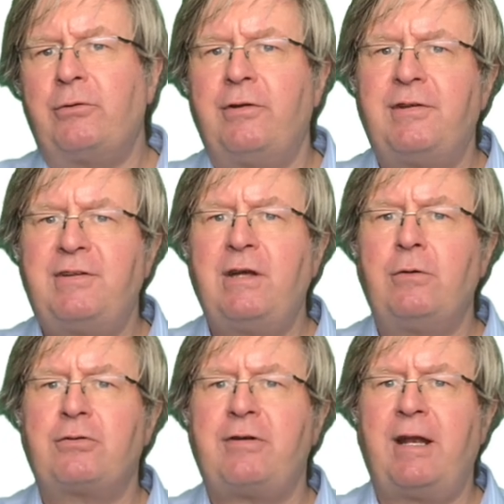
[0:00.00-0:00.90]
to the
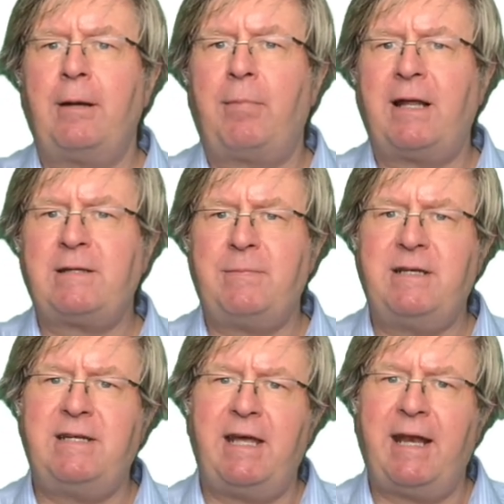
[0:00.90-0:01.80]
single-stranded plasmid
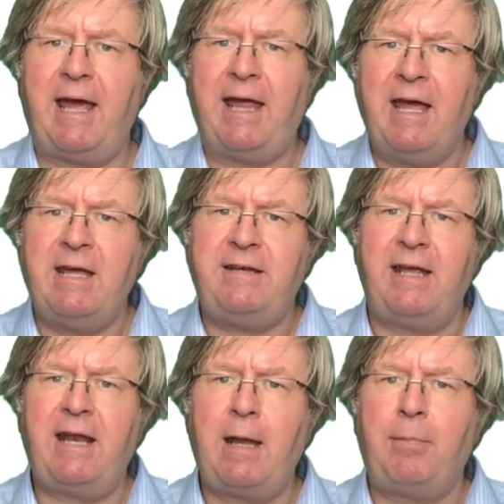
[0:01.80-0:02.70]
DNA,
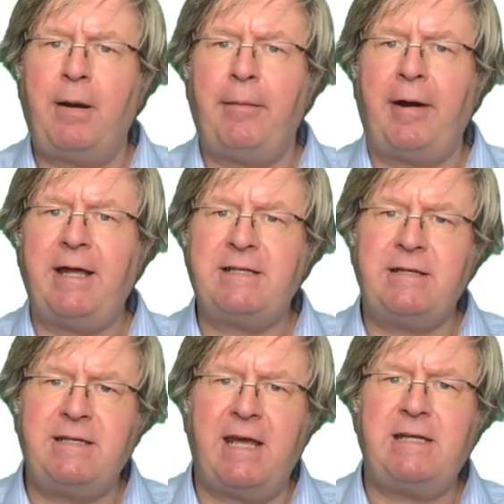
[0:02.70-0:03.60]
DNA polymerase
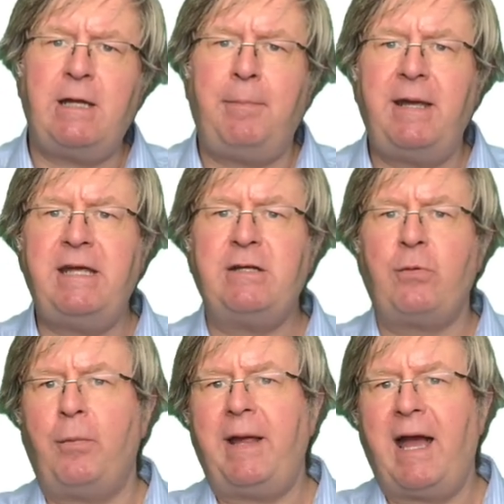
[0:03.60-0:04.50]
and dNTPs
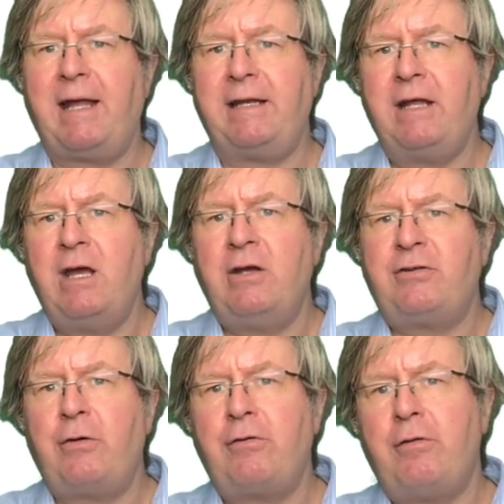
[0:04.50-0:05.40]
will be added
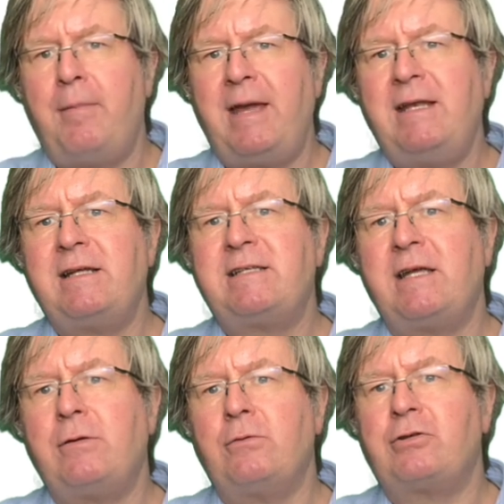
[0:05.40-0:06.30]
so the remaining
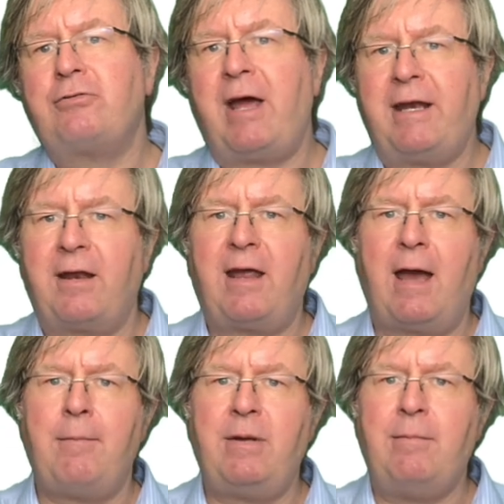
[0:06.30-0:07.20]
single strand
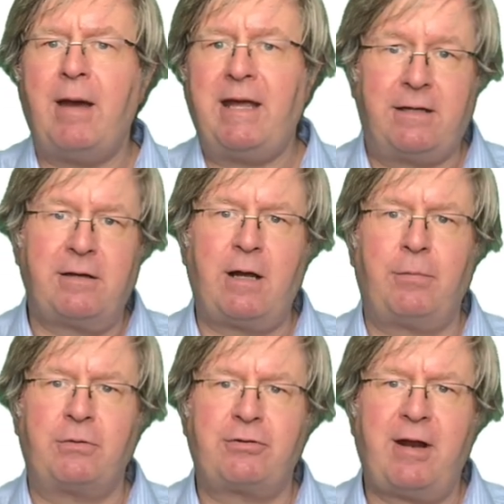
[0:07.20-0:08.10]
can be made
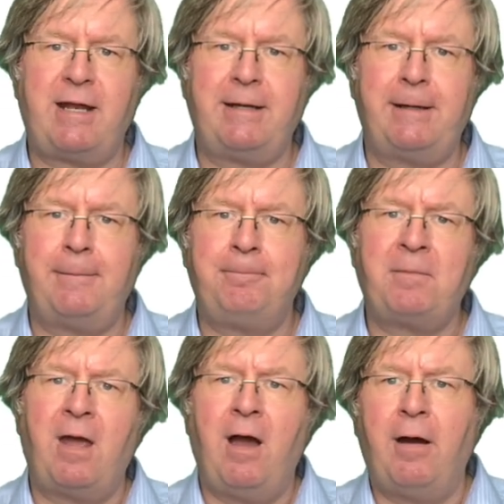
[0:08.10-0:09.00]
double-stranded.
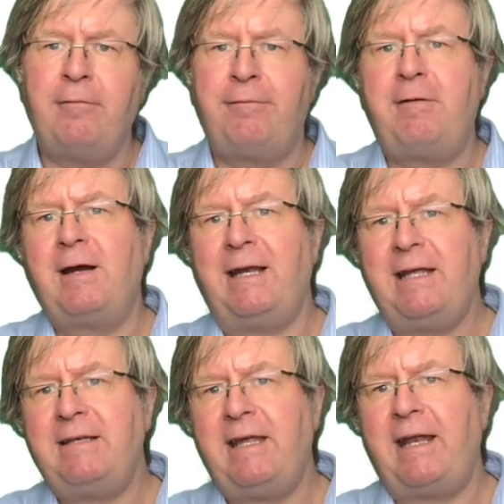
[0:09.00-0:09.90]
And
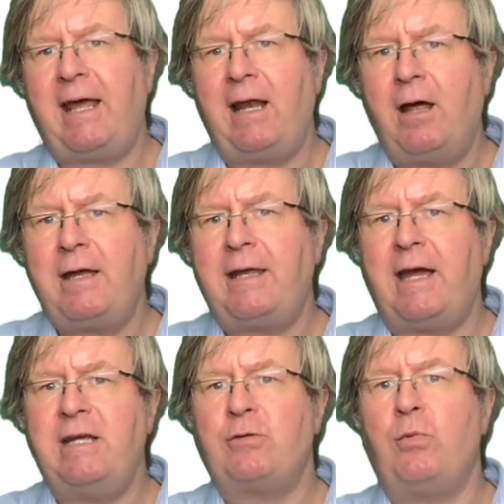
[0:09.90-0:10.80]
finally, DNA
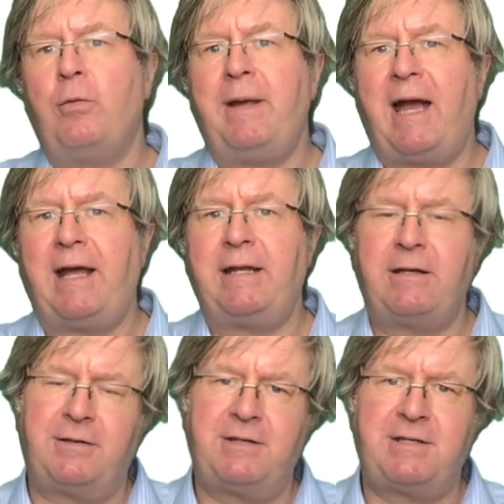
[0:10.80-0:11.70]
ligase will be
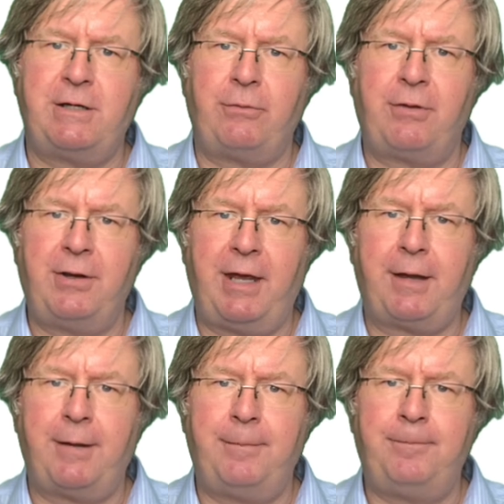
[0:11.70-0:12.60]
added to seal the nick.